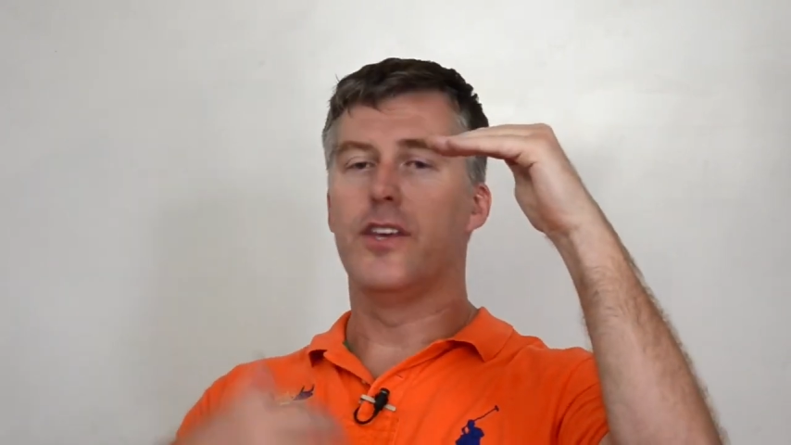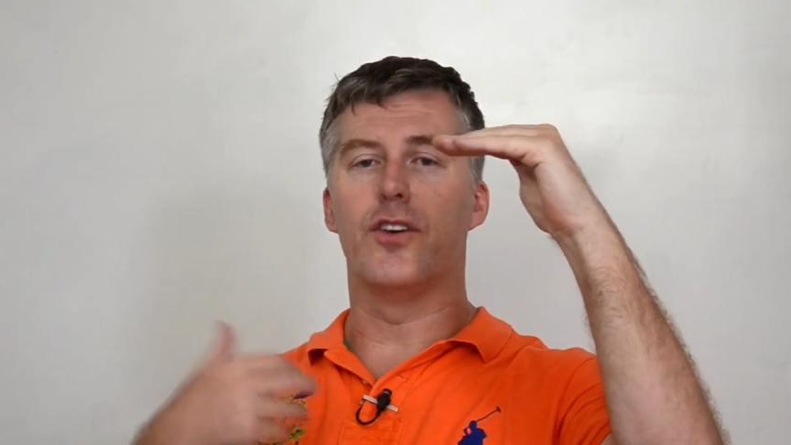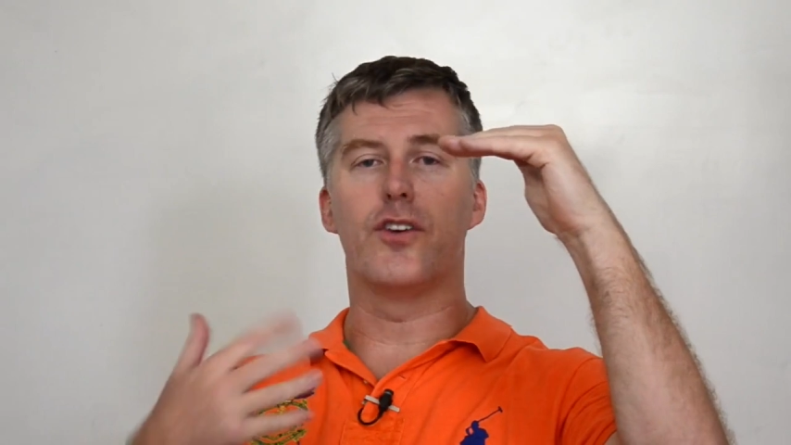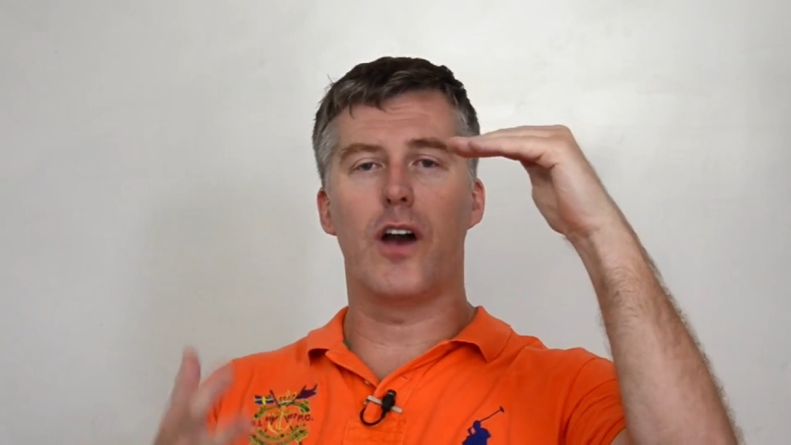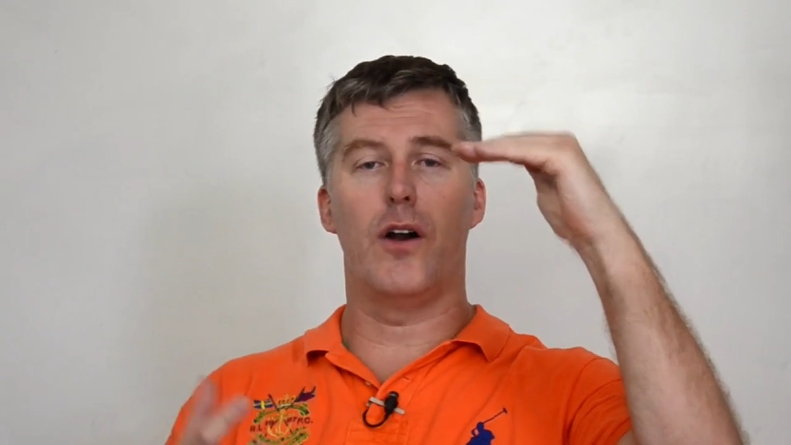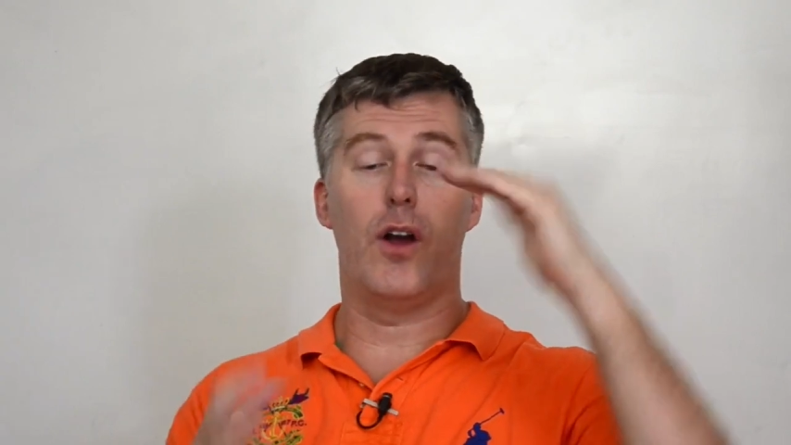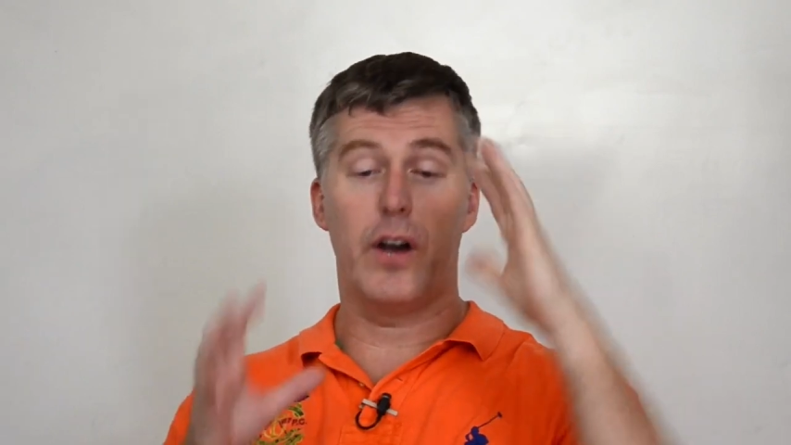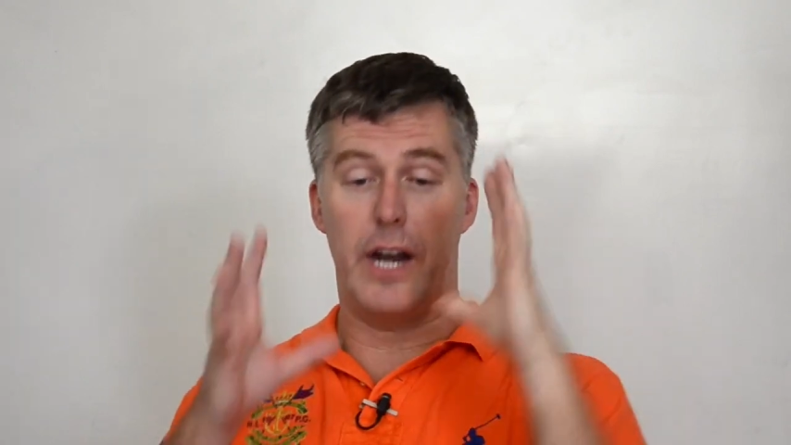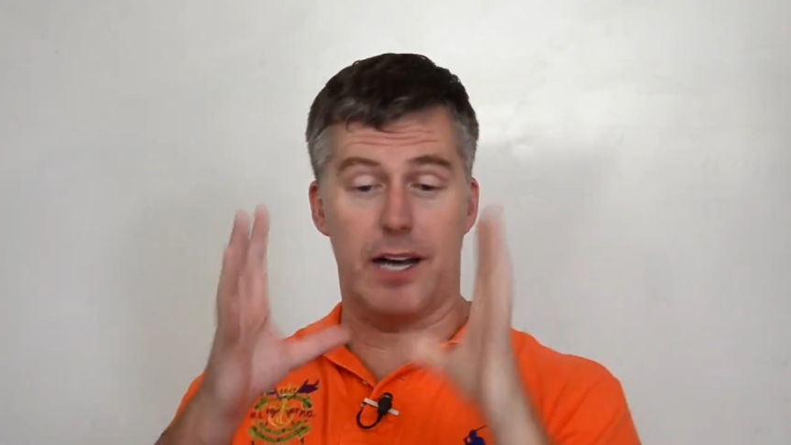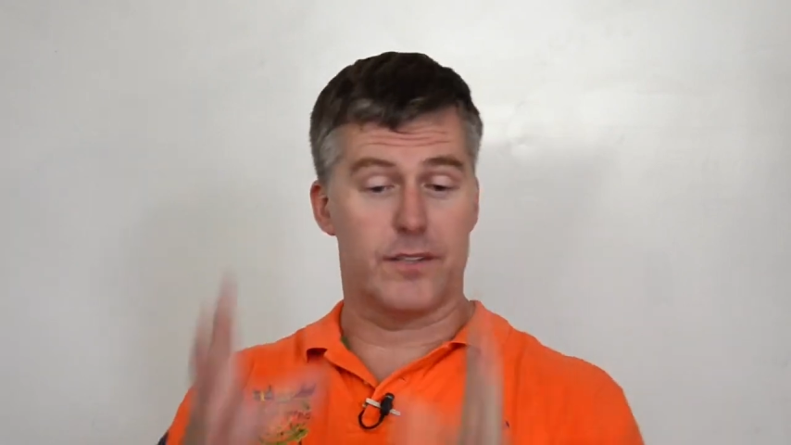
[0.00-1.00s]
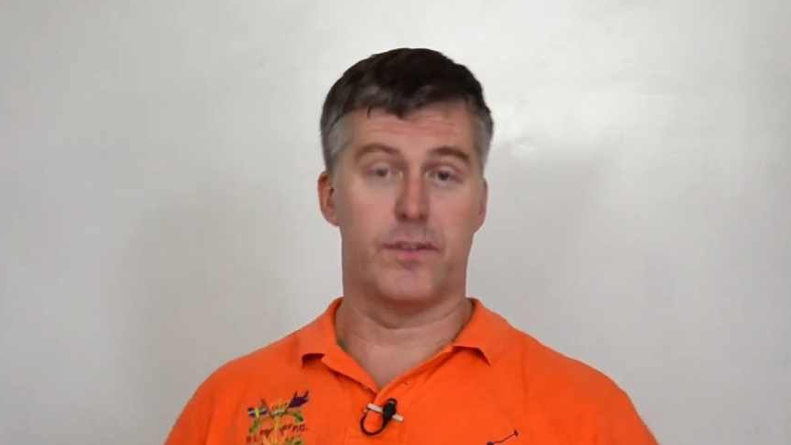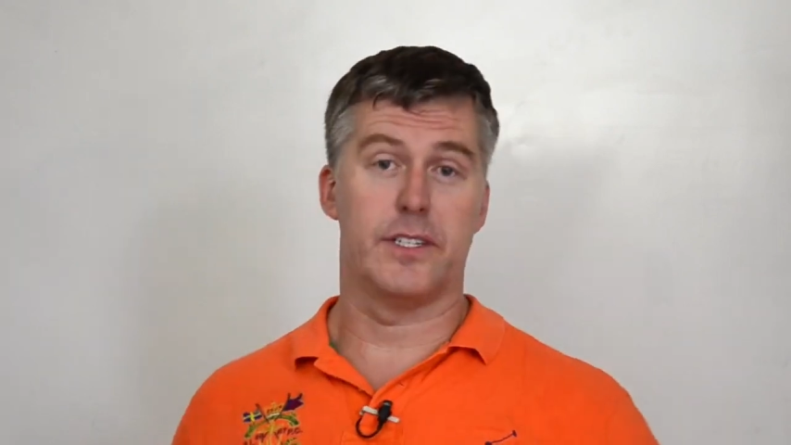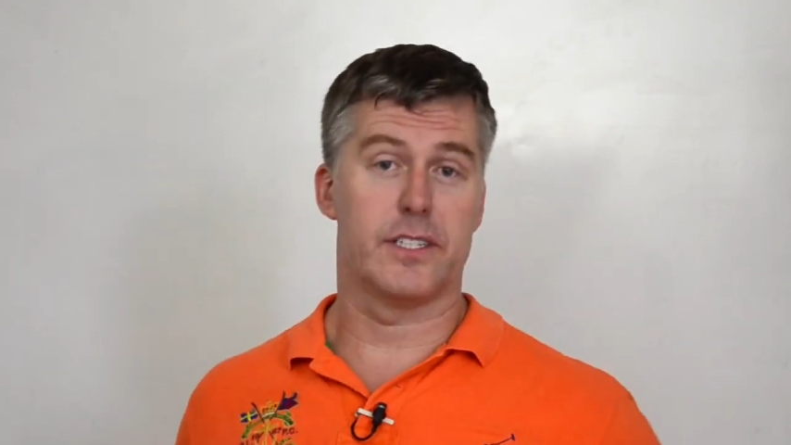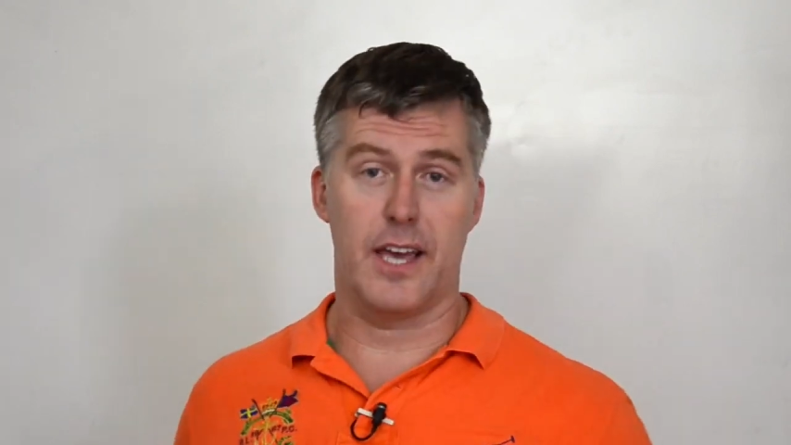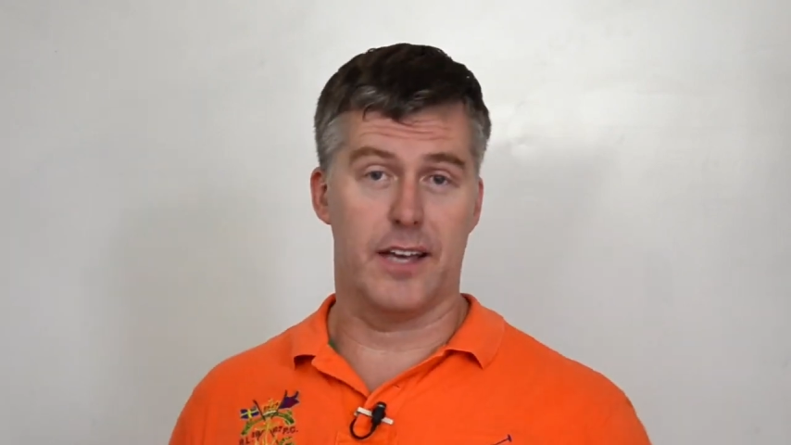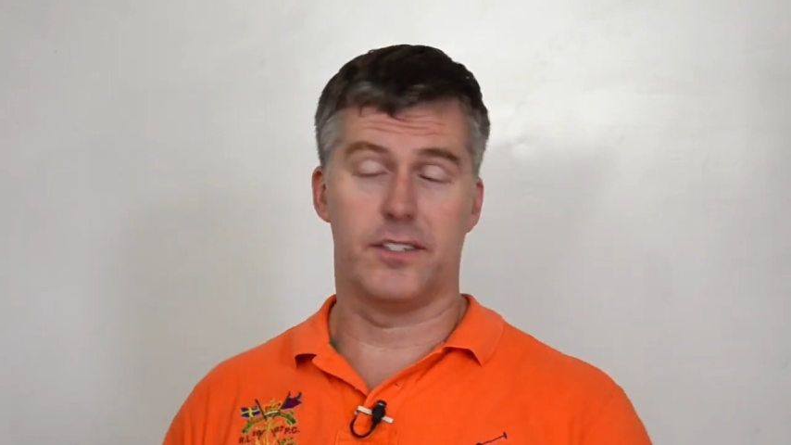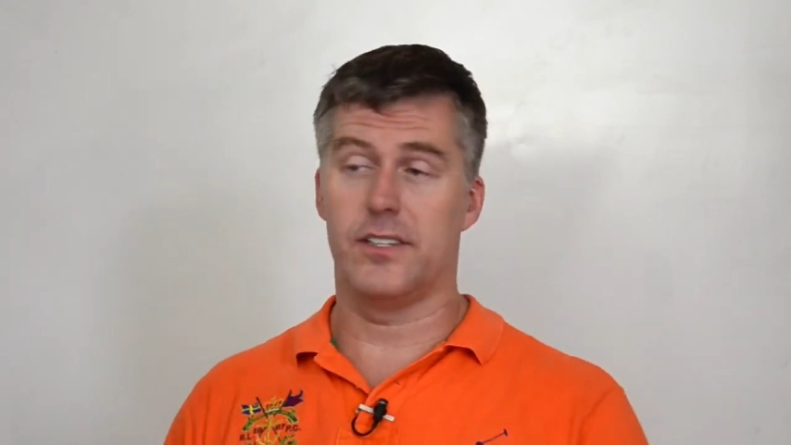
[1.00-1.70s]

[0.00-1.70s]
you can go along and ask for a discount.